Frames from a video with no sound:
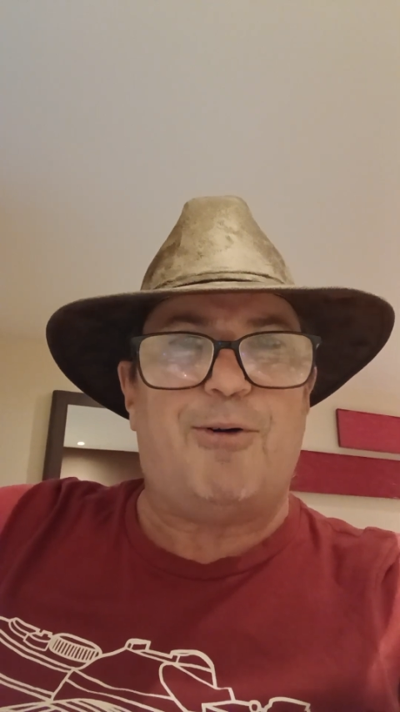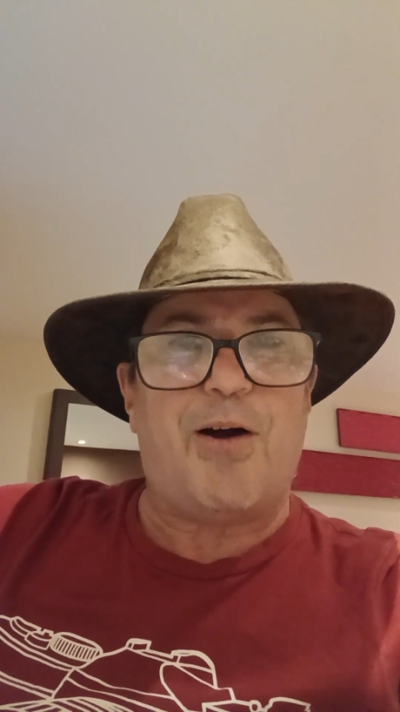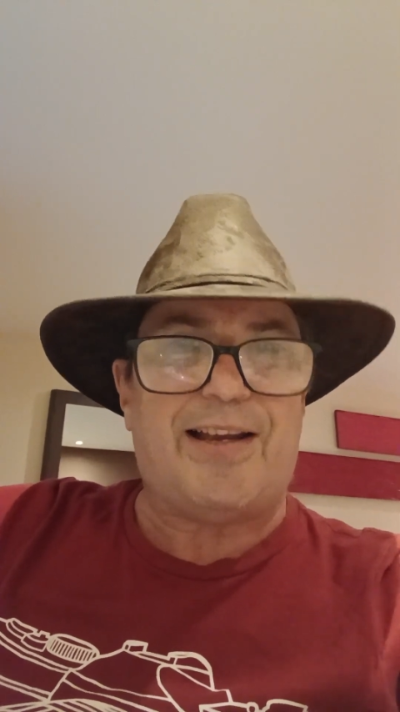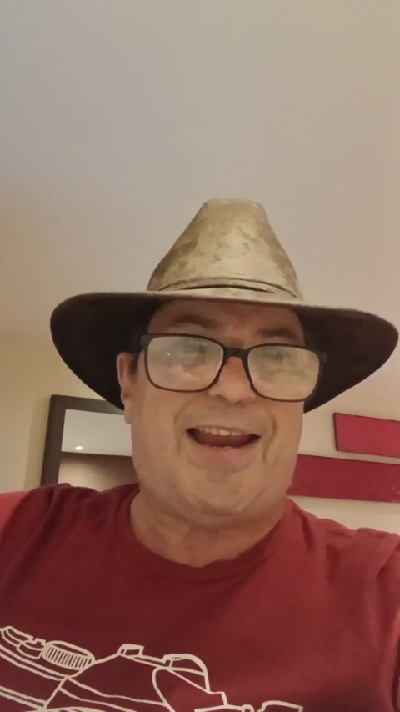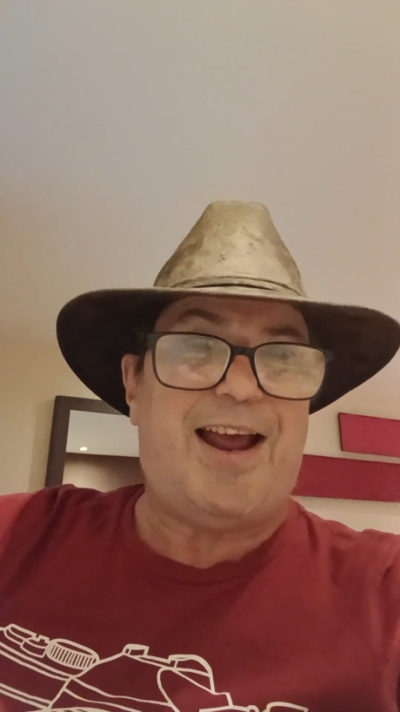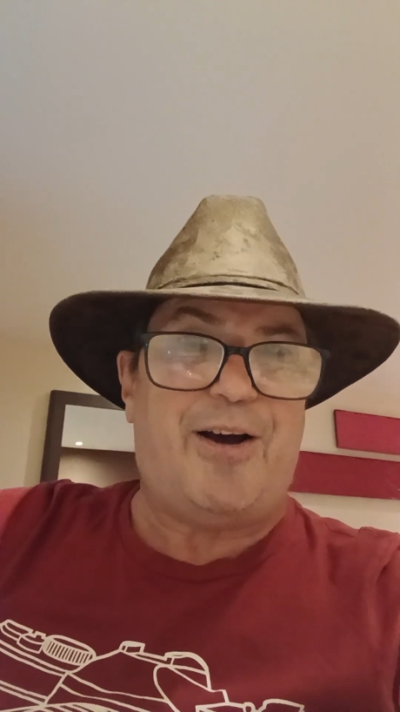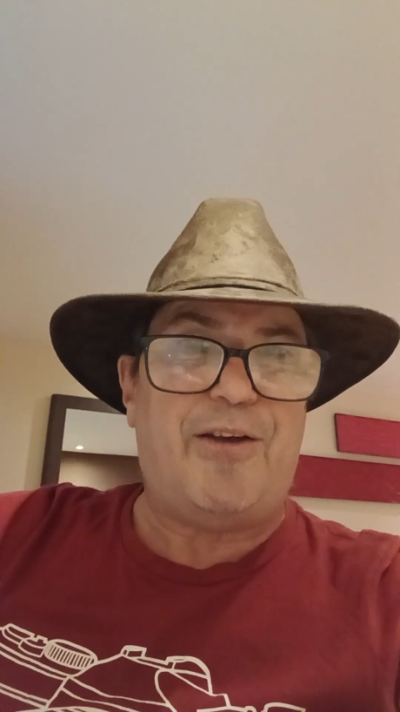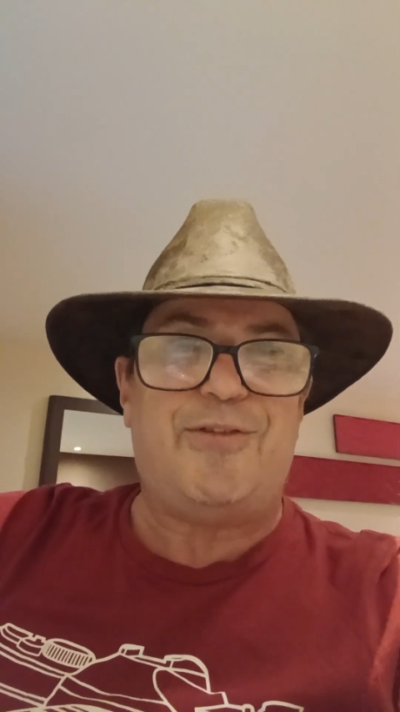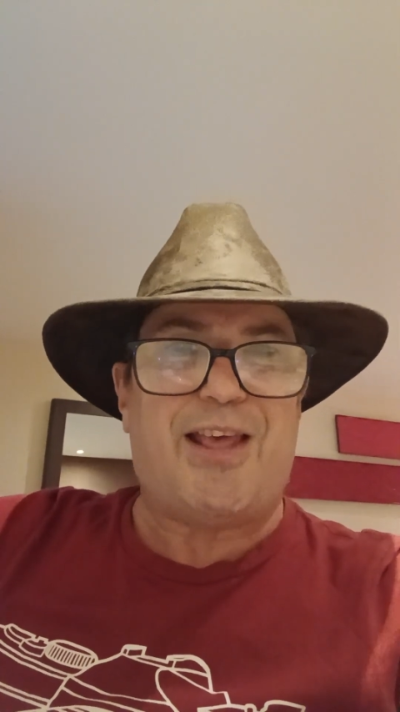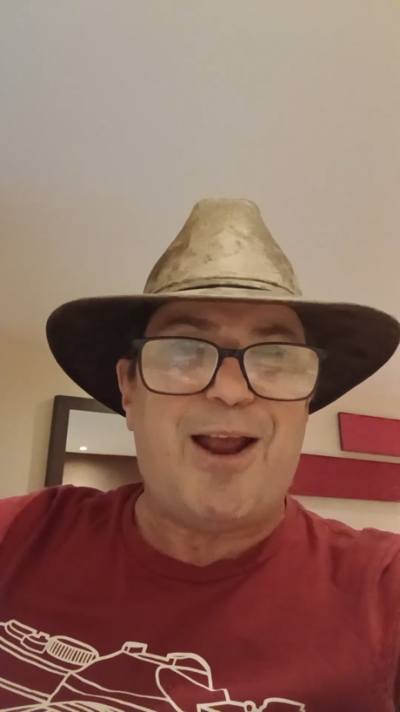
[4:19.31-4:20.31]
right now?
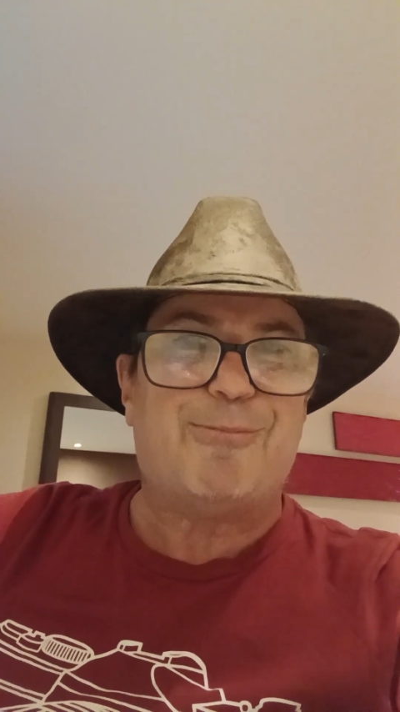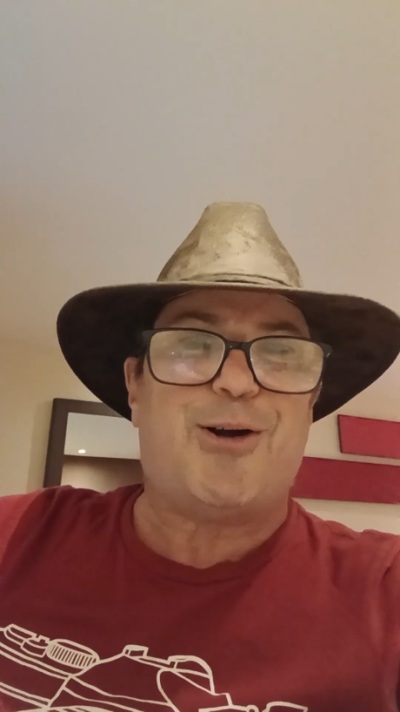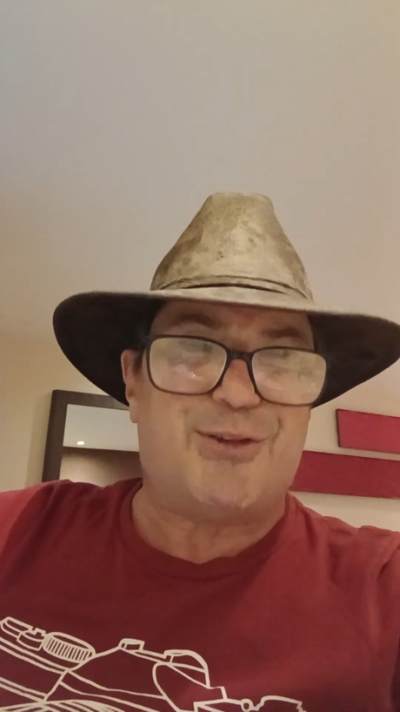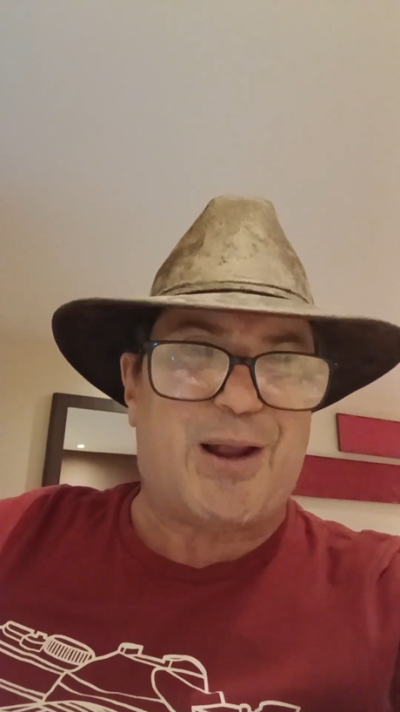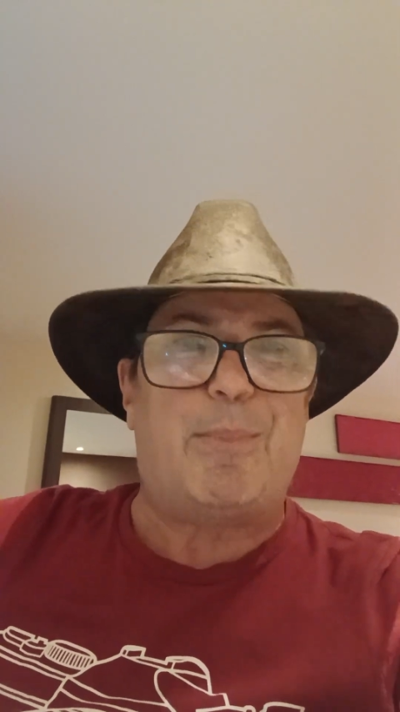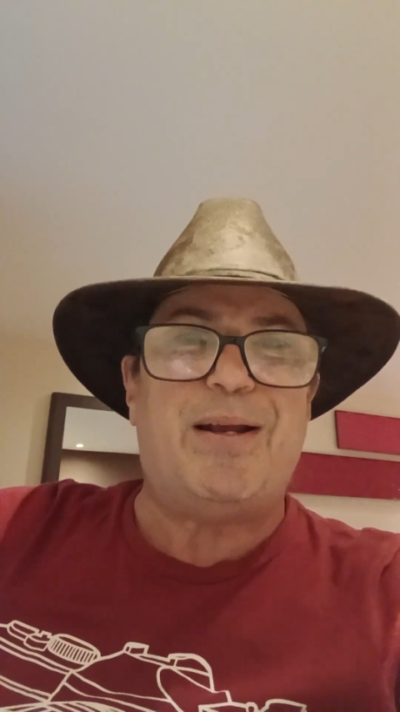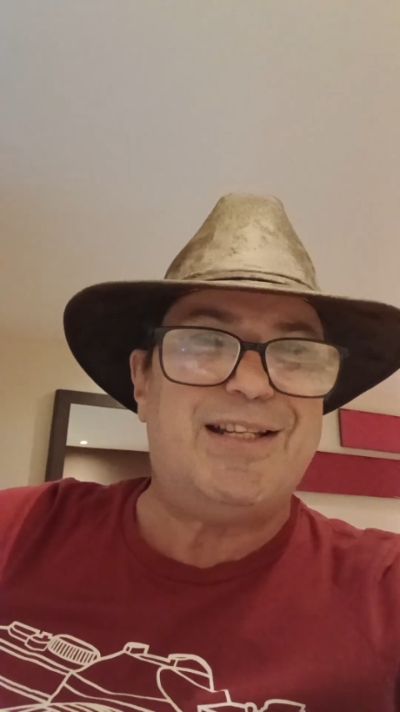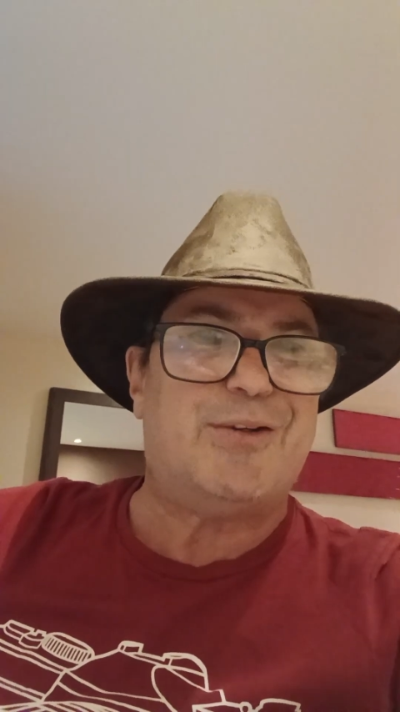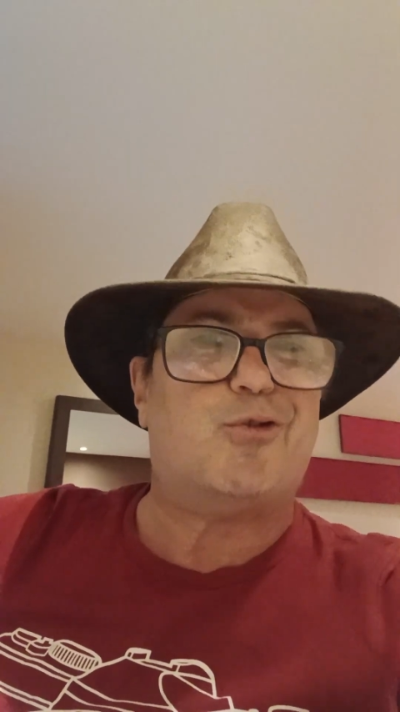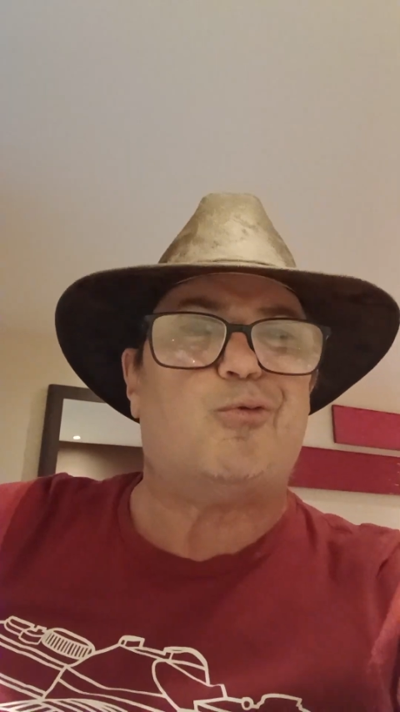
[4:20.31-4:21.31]
That road's a
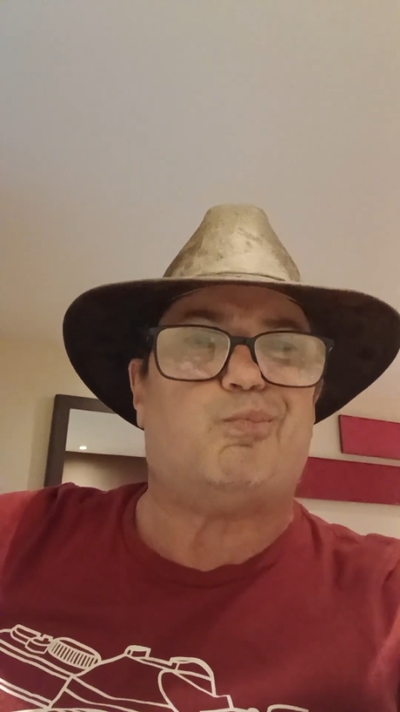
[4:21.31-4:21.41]
piece of,